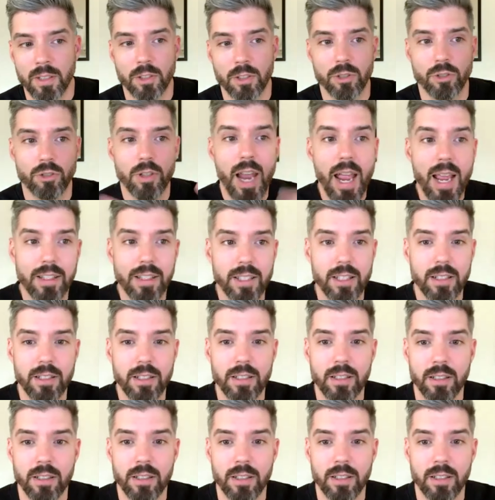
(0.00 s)
Distracted,
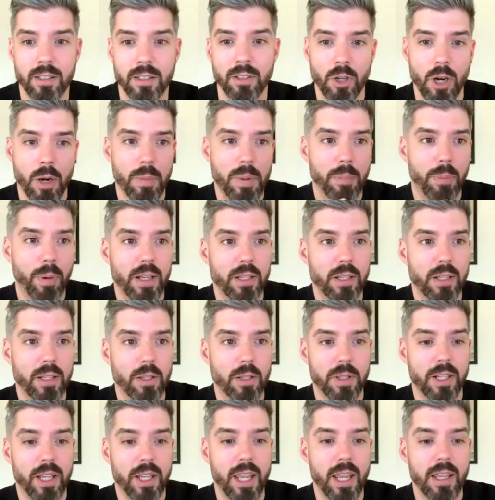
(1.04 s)
trying to be
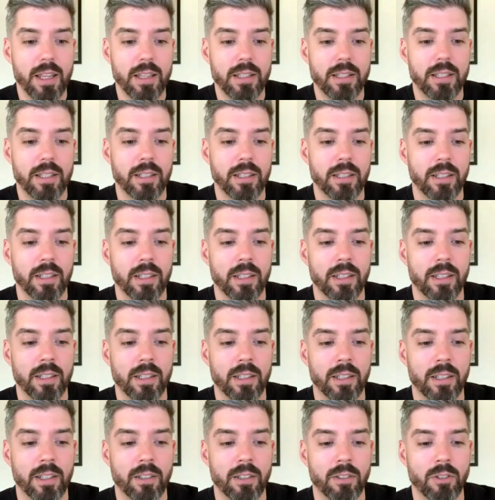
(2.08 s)
present with your kids,
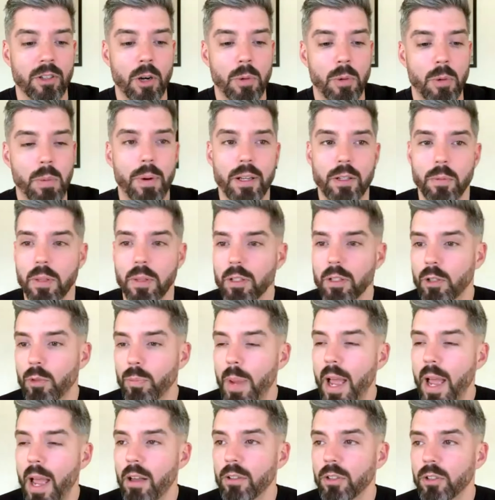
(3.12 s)
trying to be present with your
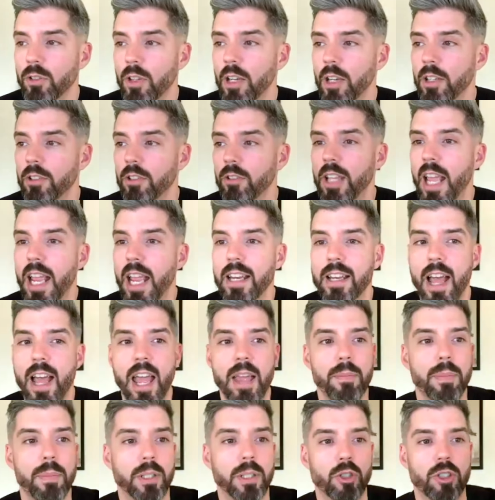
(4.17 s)
spouse, trying to do date
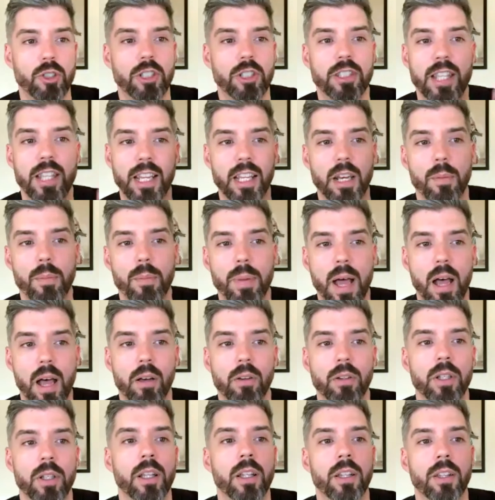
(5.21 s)
night, but you're just thinking
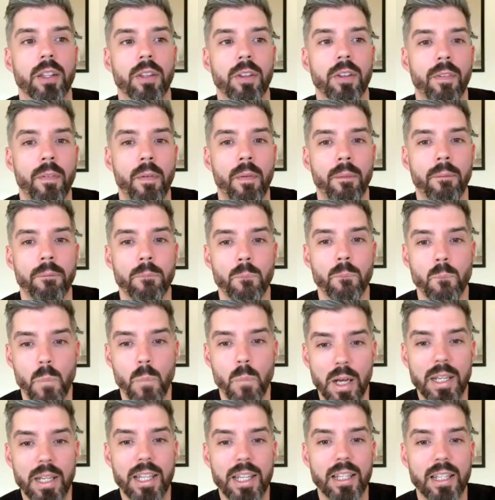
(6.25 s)
about
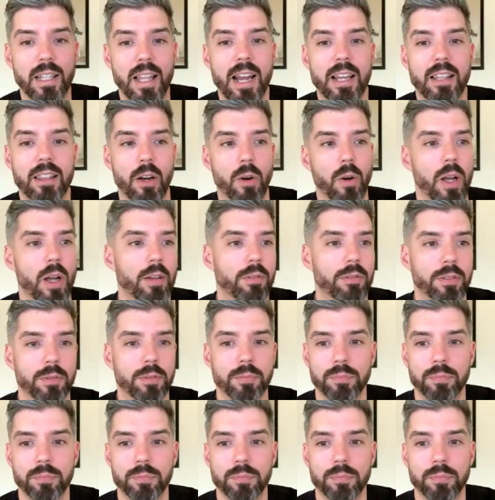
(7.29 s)
money and lack thereof.